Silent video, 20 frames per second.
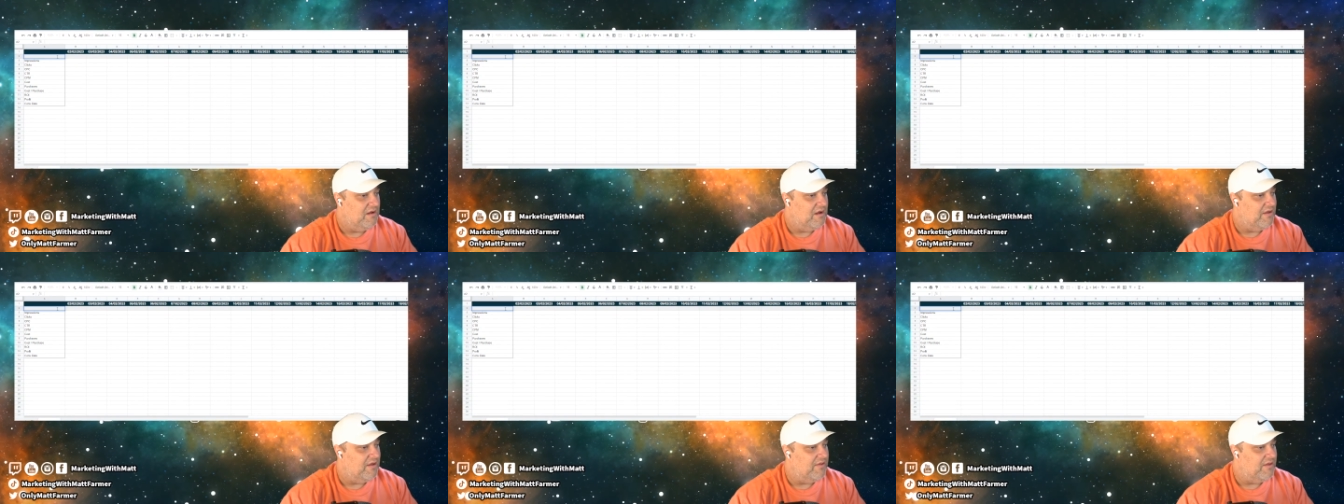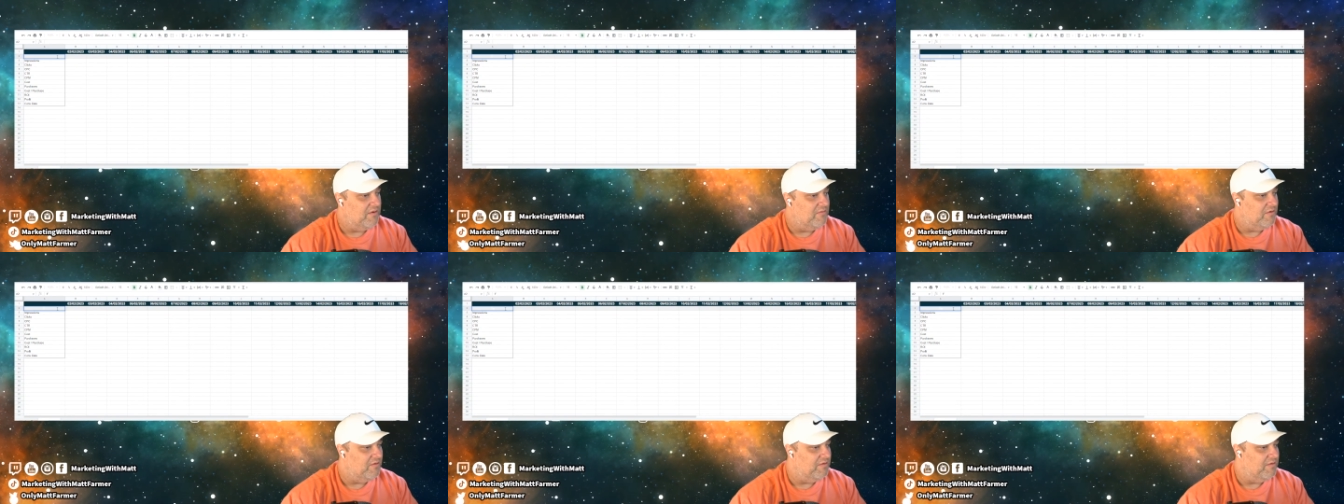And
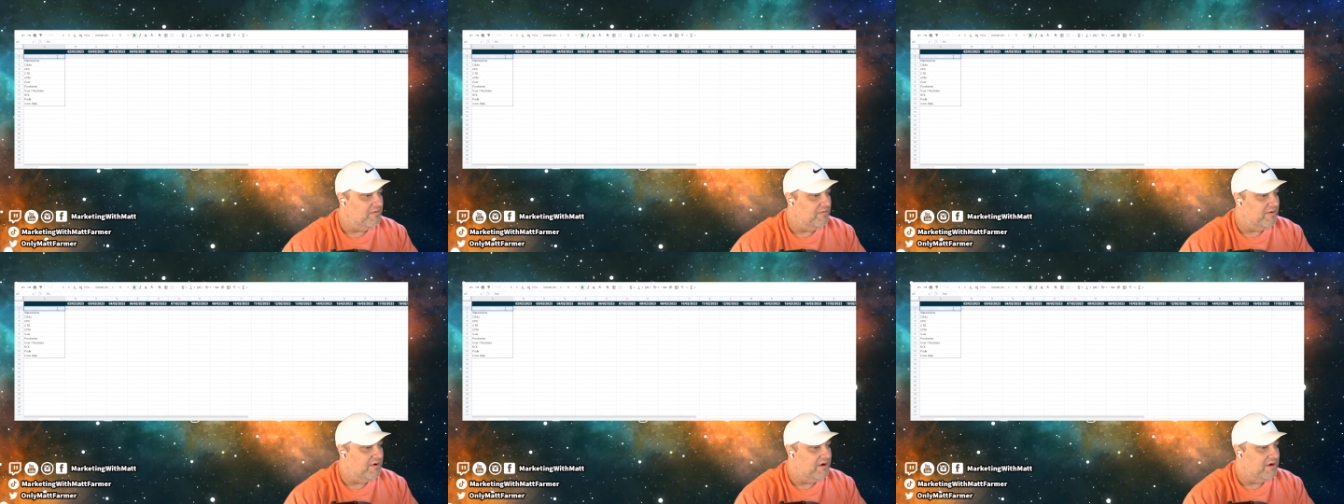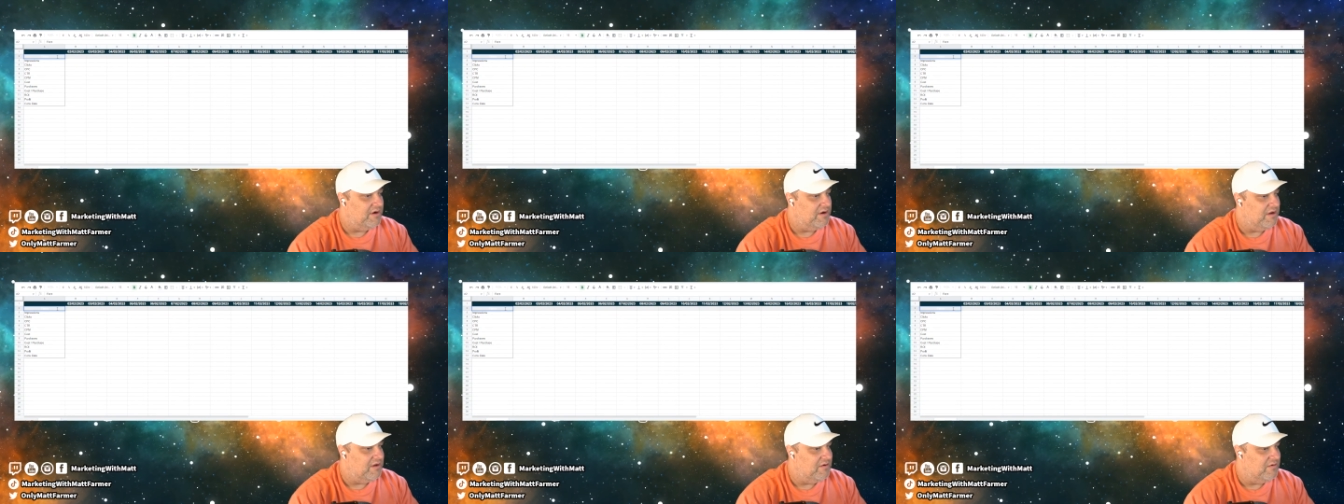then what we want to
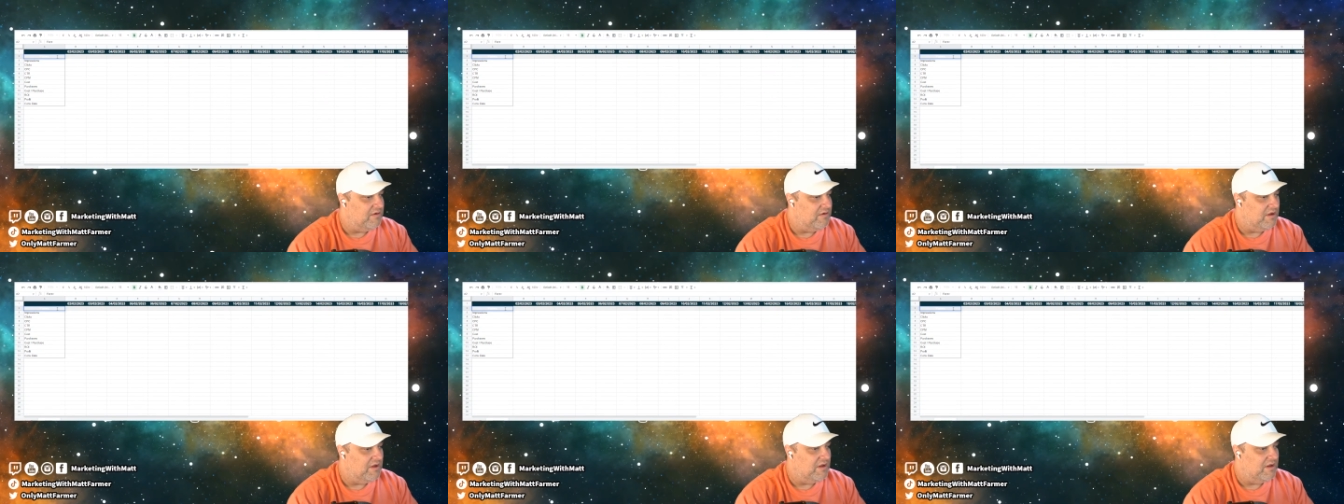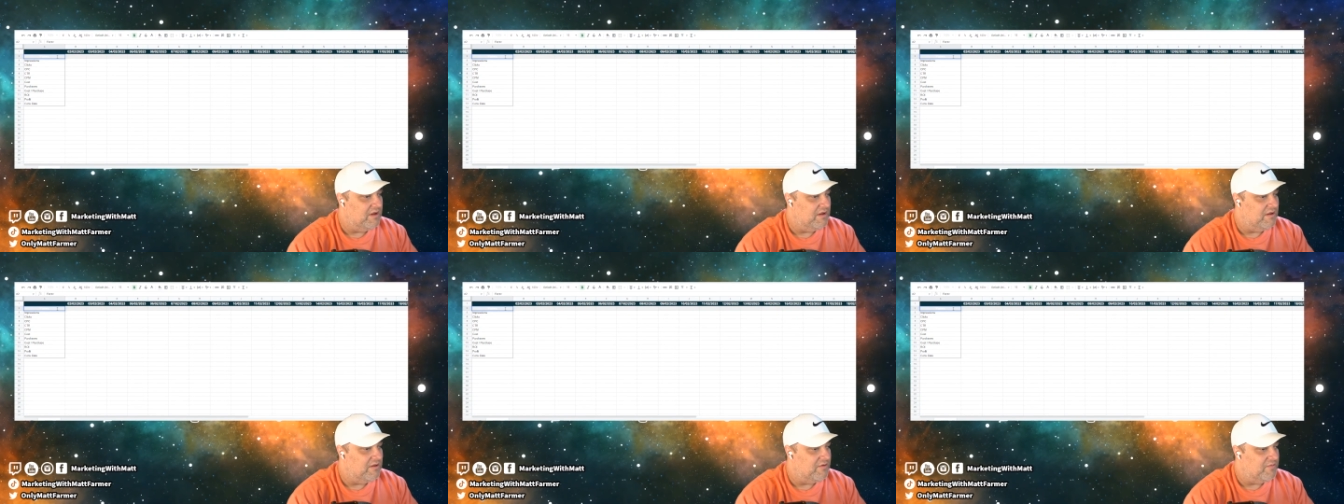do
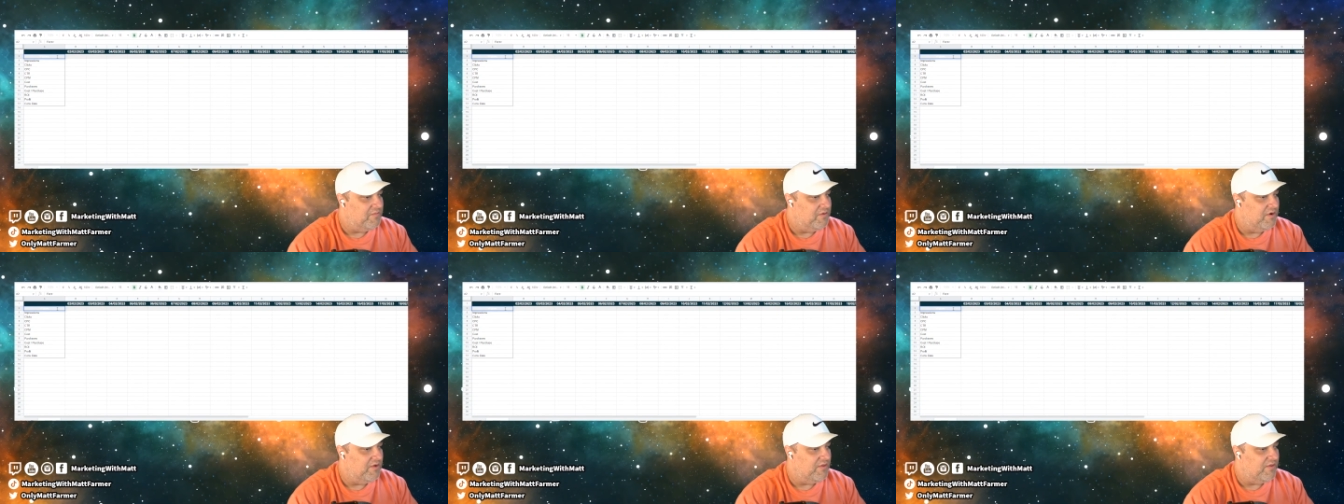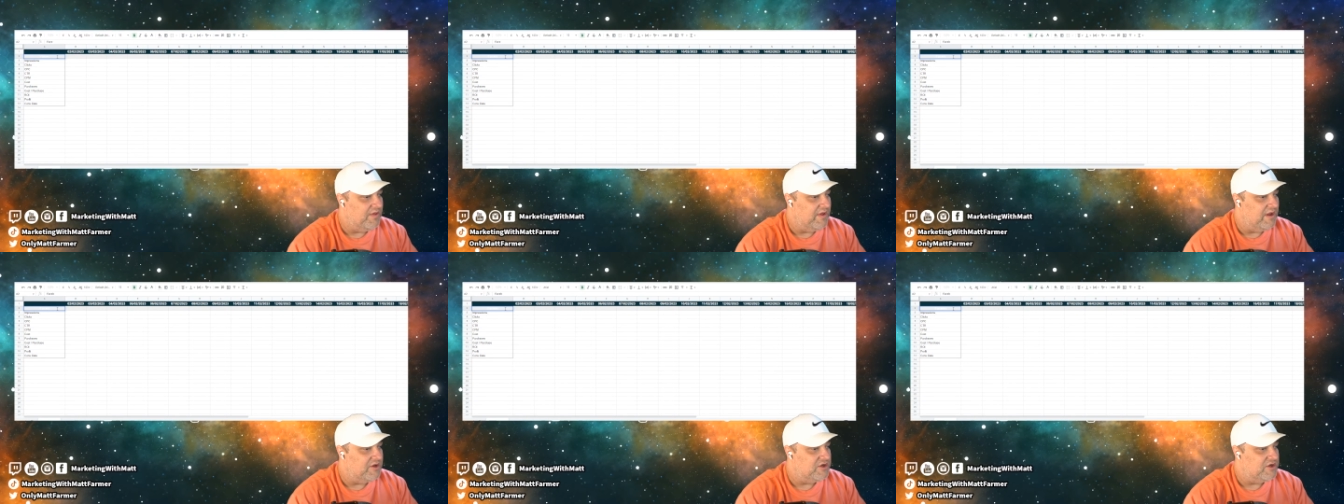is put
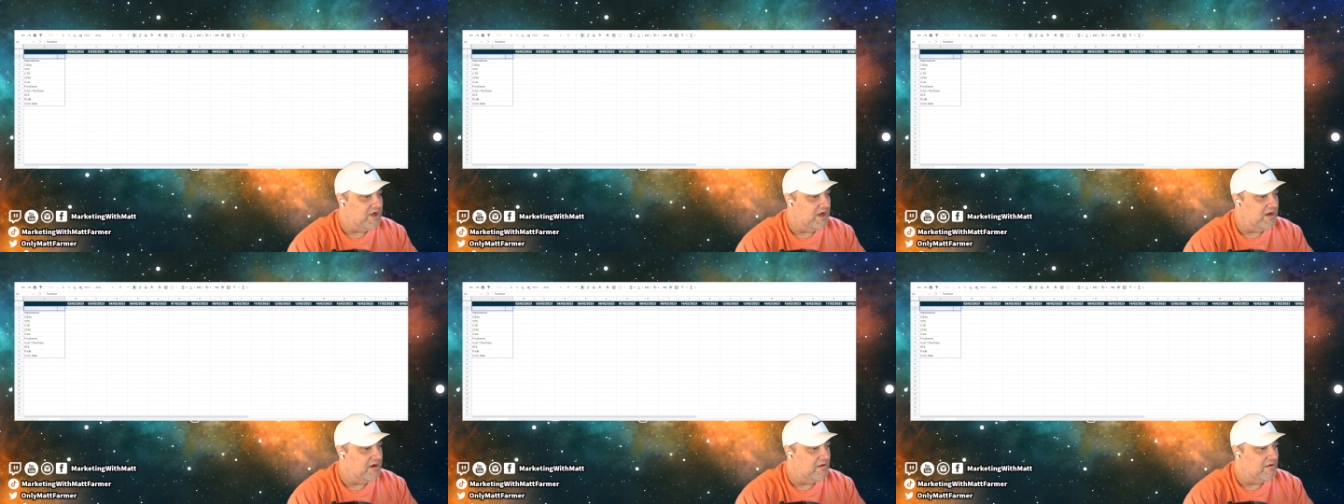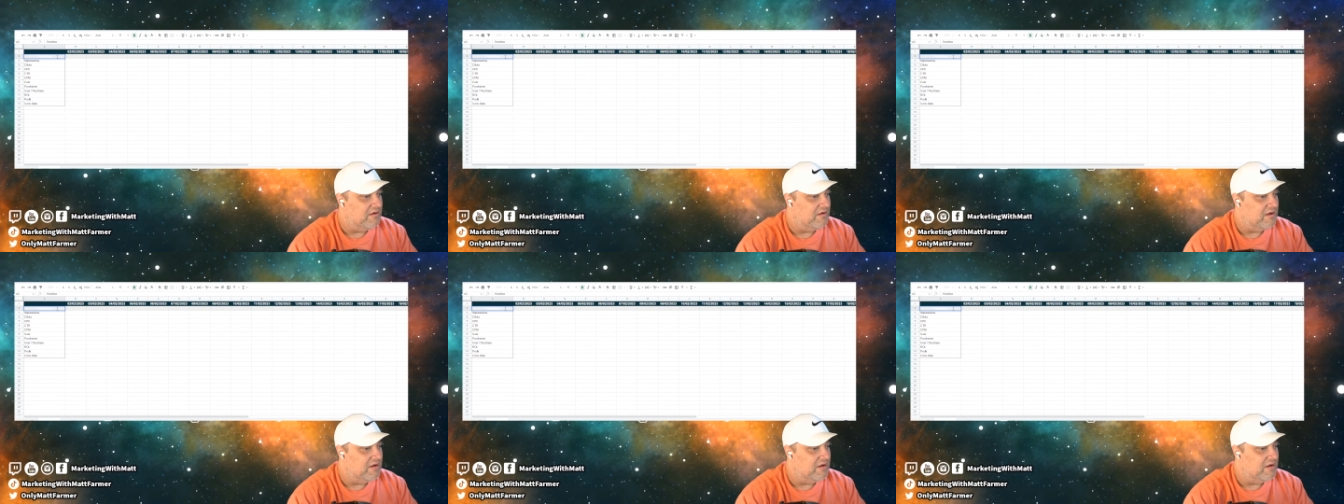the channel,